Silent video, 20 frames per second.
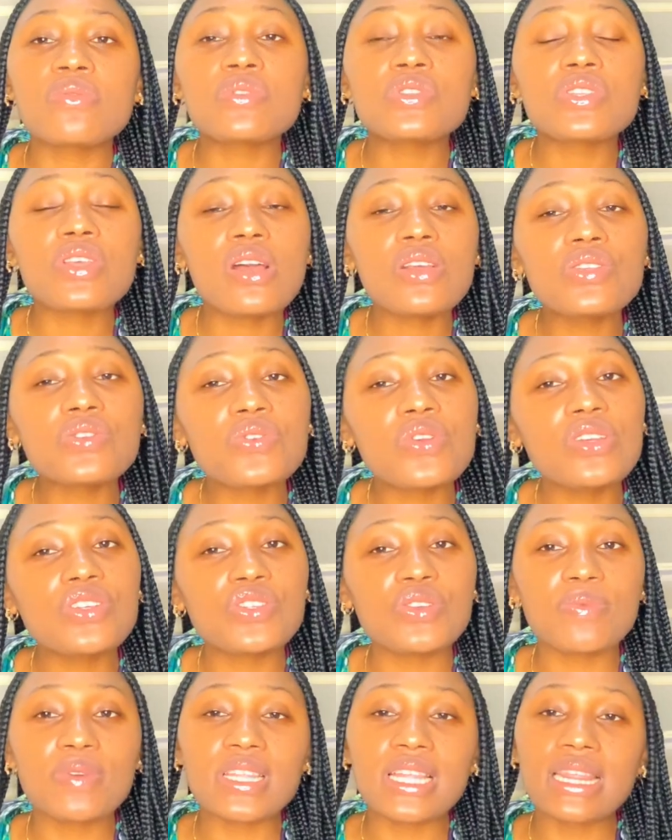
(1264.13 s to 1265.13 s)
sunscreen
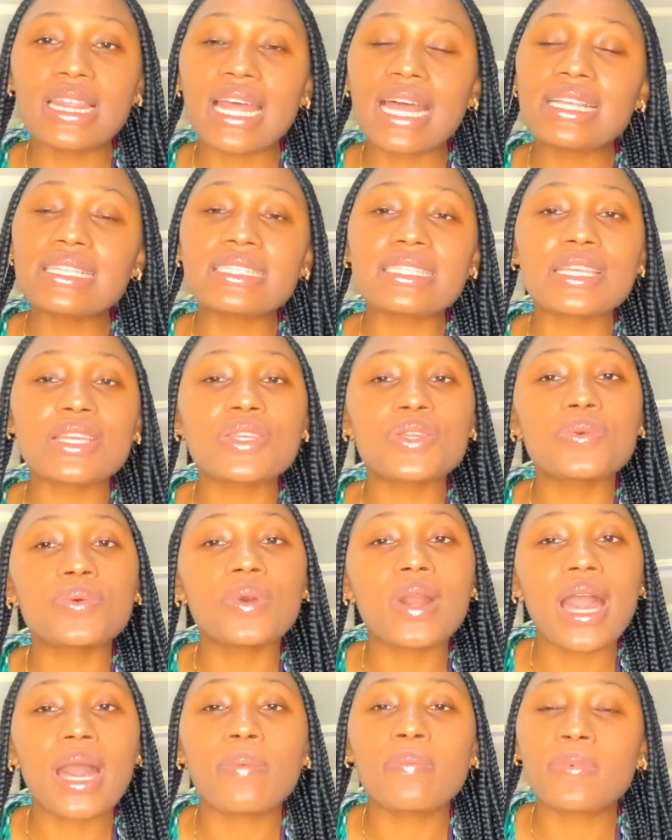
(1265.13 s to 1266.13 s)
should be the last thing you
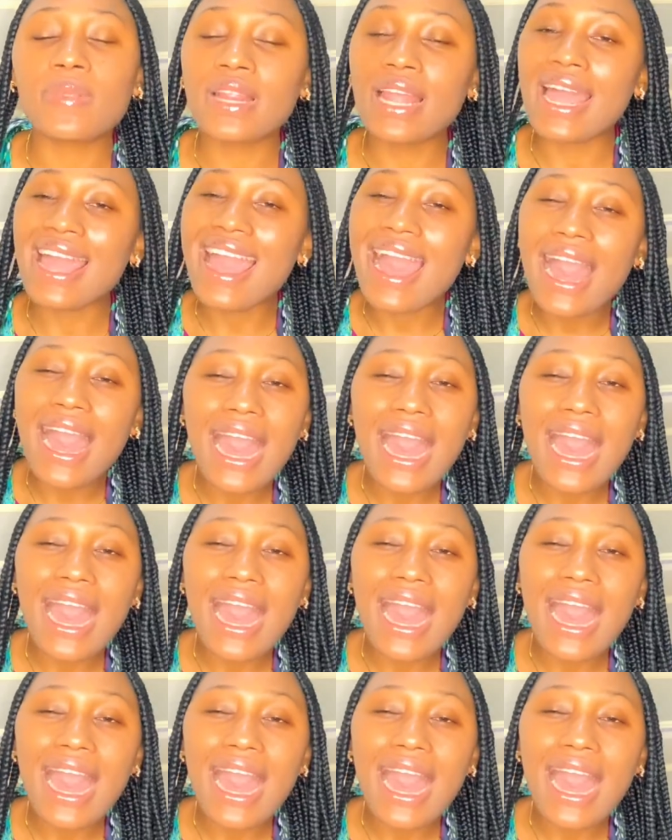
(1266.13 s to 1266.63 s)
will apply